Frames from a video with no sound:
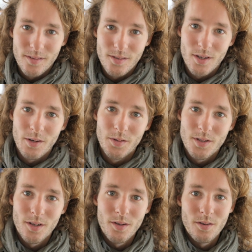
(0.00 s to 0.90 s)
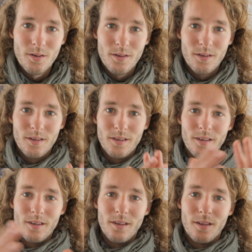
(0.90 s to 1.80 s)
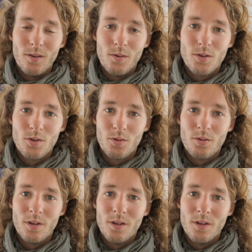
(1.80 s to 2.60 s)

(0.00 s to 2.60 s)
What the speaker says: So I will tell a long story